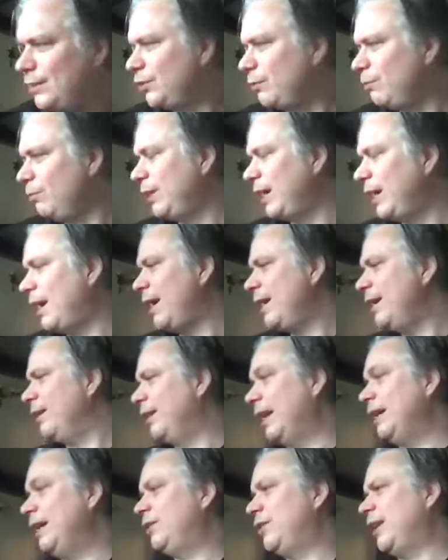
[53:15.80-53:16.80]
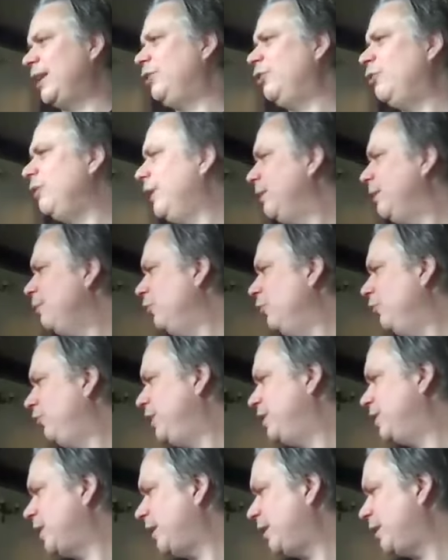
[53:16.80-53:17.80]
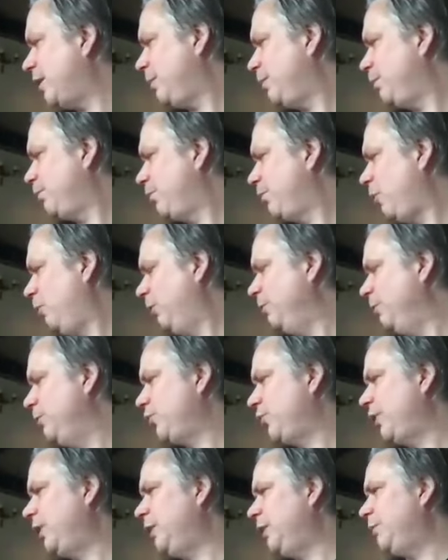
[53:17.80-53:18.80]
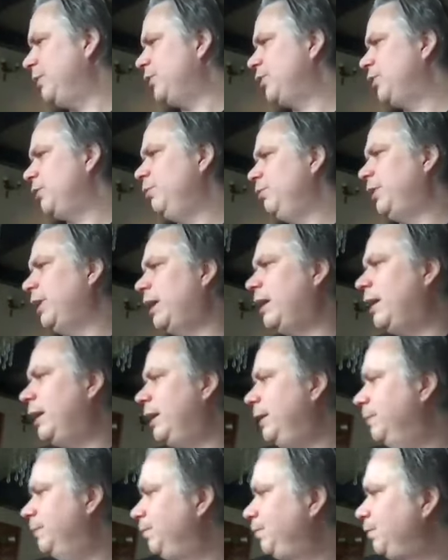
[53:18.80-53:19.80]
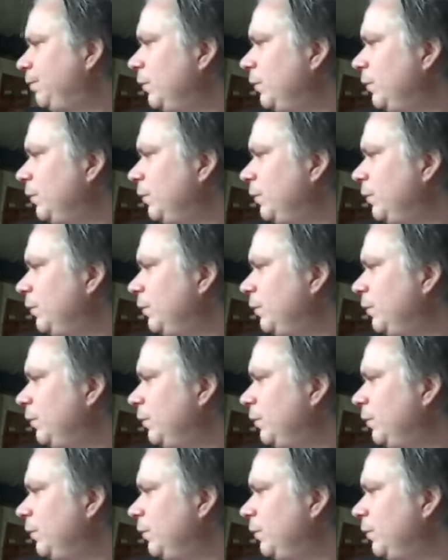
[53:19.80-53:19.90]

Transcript: some guy, like, cause I don't get much guitar problems really, but some guy,